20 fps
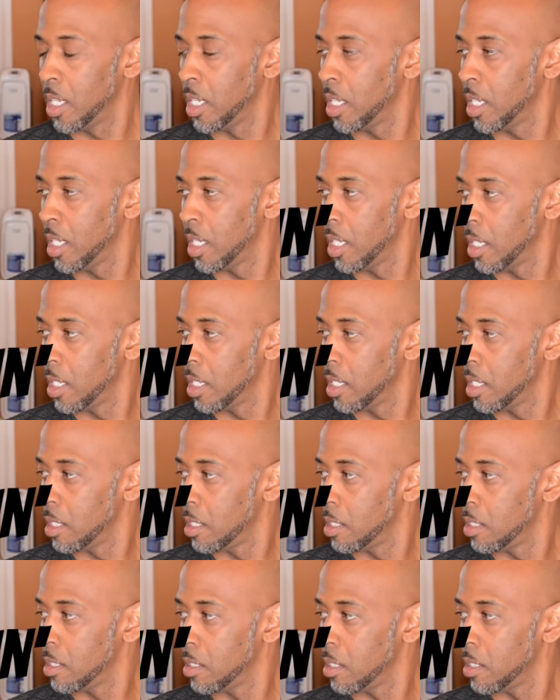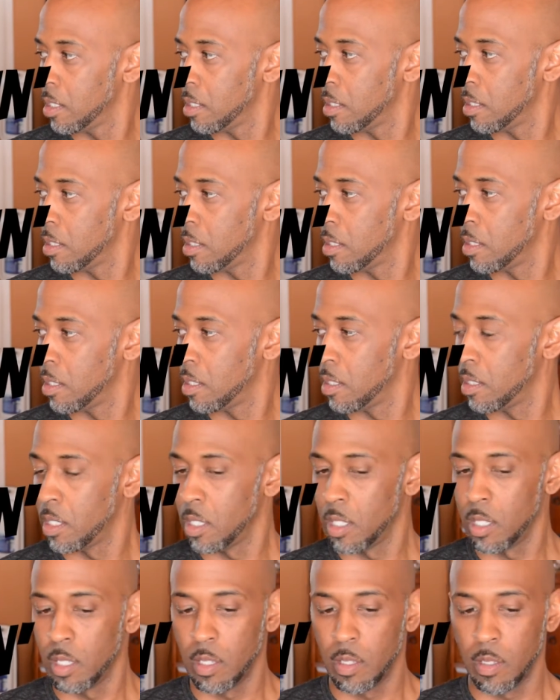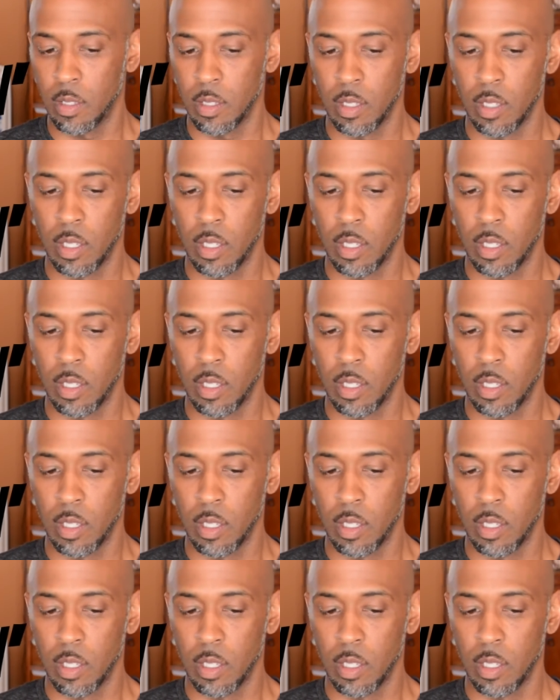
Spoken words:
No words are spoken by the person on screen.